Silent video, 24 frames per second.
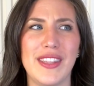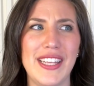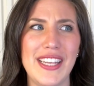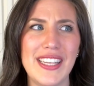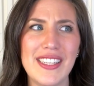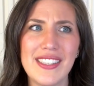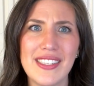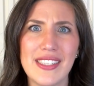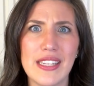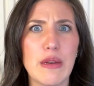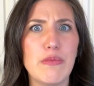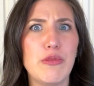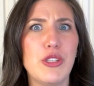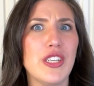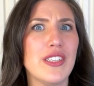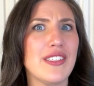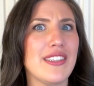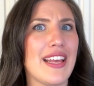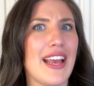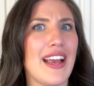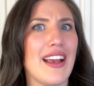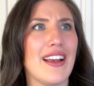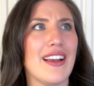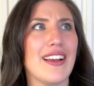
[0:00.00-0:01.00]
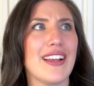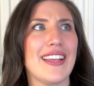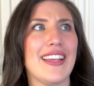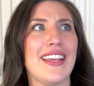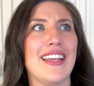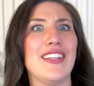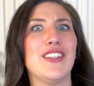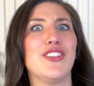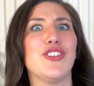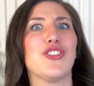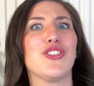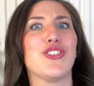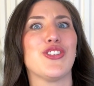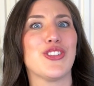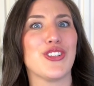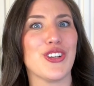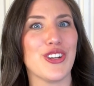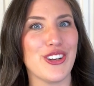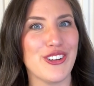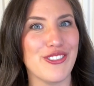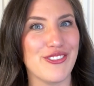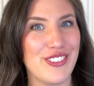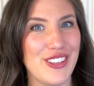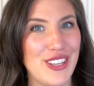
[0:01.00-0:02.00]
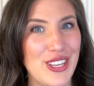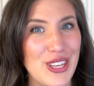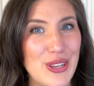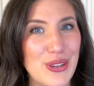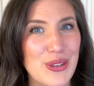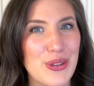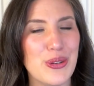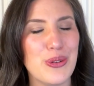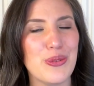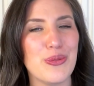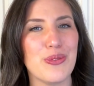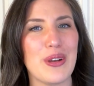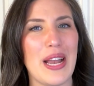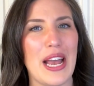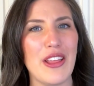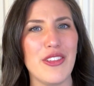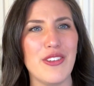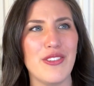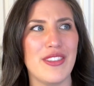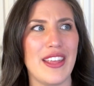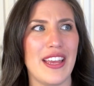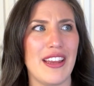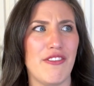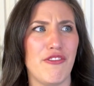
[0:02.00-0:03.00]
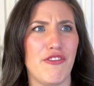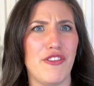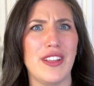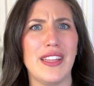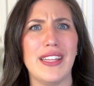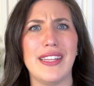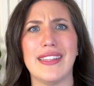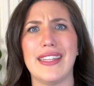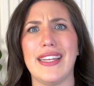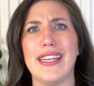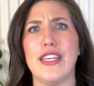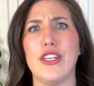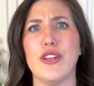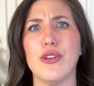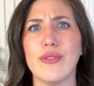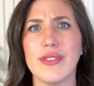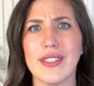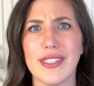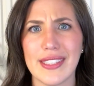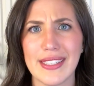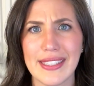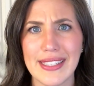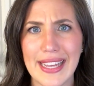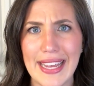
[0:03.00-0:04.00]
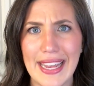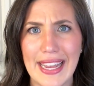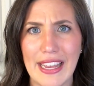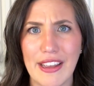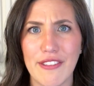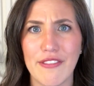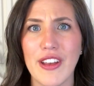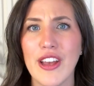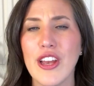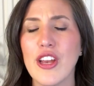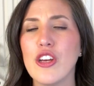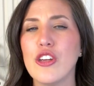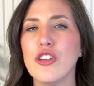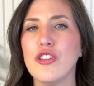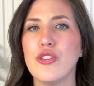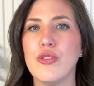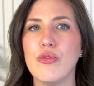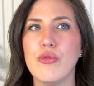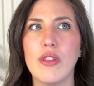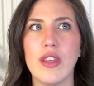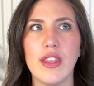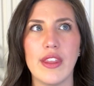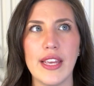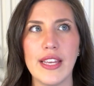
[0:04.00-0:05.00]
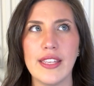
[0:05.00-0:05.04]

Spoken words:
these subjects can serve you rather than feeling like you're a slave to the